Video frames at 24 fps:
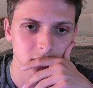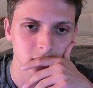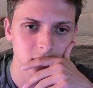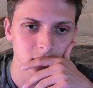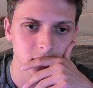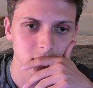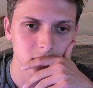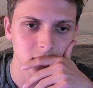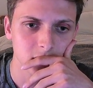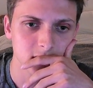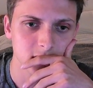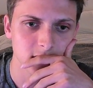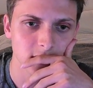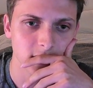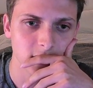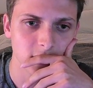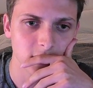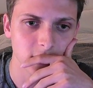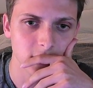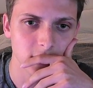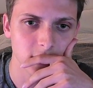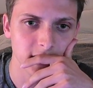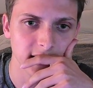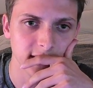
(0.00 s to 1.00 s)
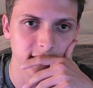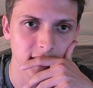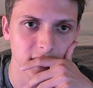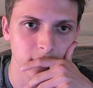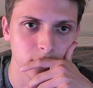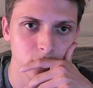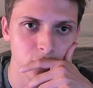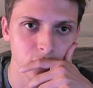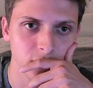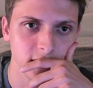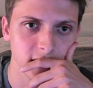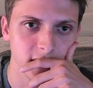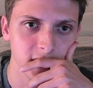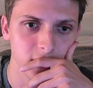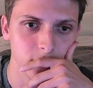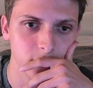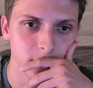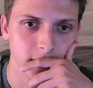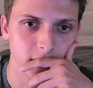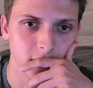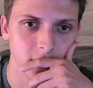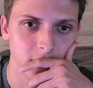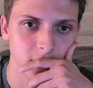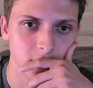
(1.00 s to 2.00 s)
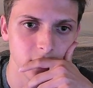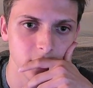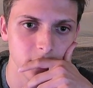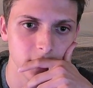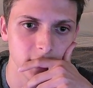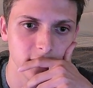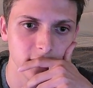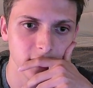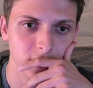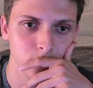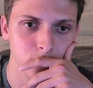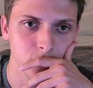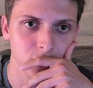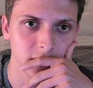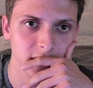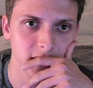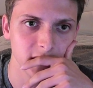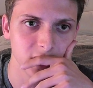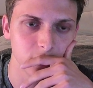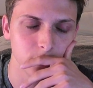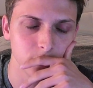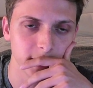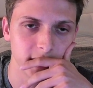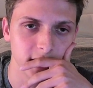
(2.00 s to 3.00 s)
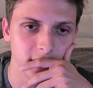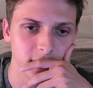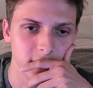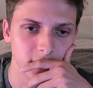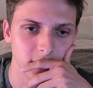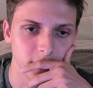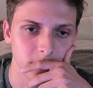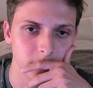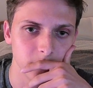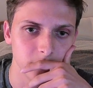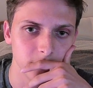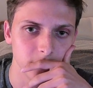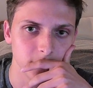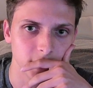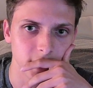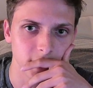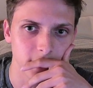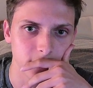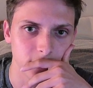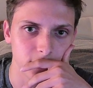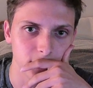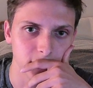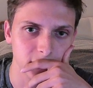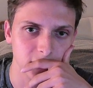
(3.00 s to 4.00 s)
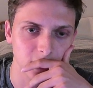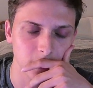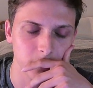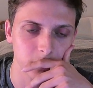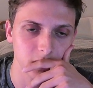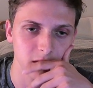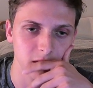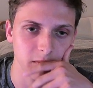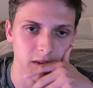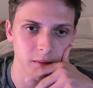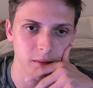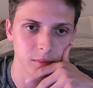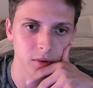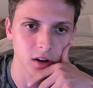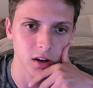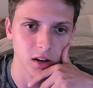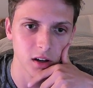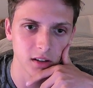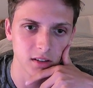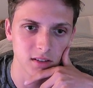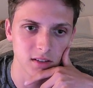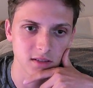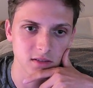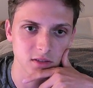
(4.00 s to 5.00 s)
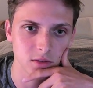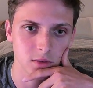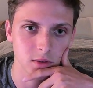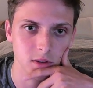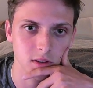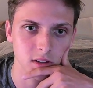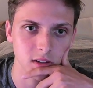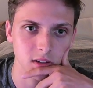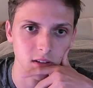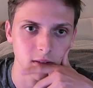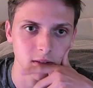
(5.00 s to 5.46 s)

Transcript: Because if I move anywhere, I'm either doubling my pawns or...